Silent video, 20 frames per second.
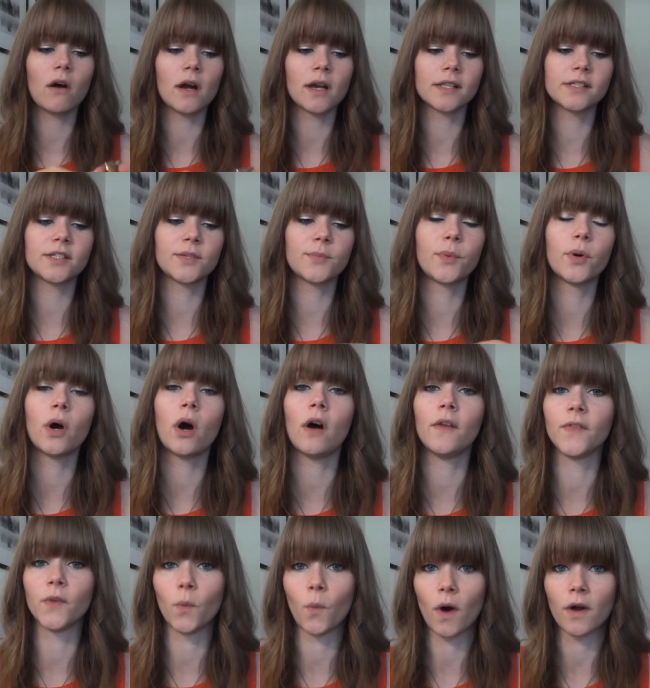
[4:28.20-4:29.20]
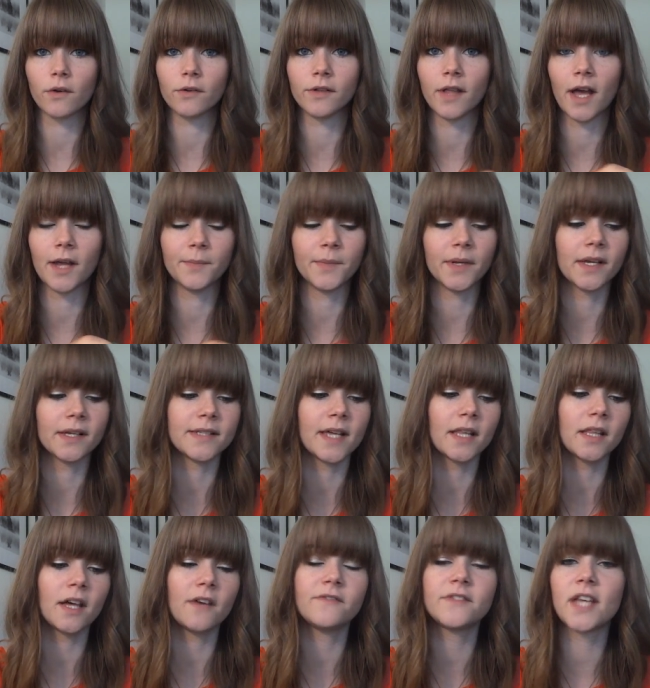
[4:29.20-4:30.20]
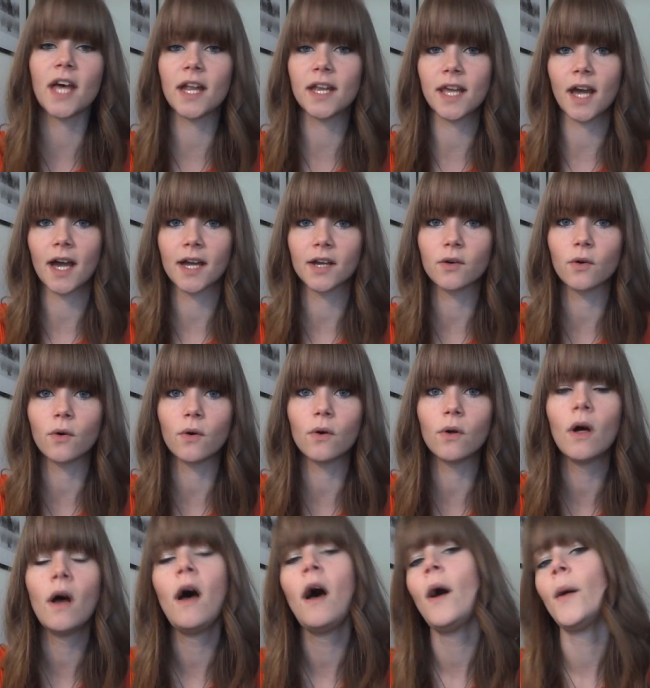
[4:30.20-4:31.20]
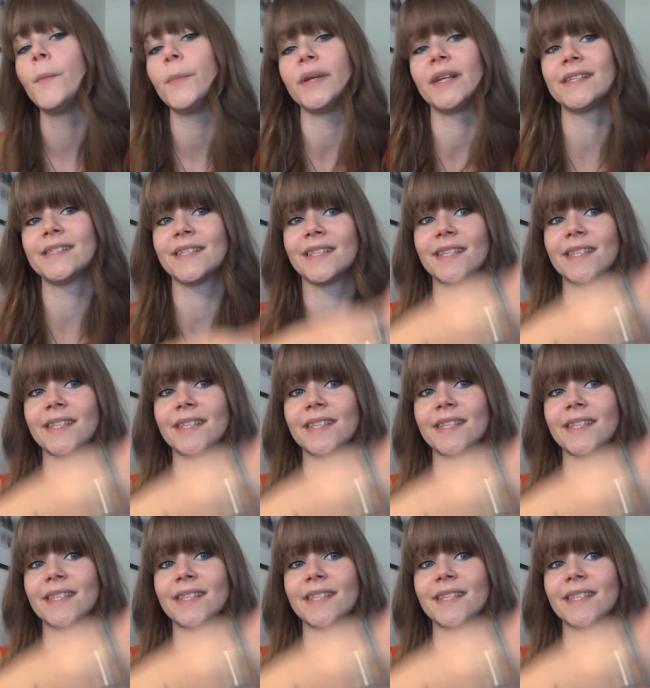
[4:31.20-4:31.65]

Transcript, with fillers: I got it to put on the waterline because I love Teddy Eye Kohl but it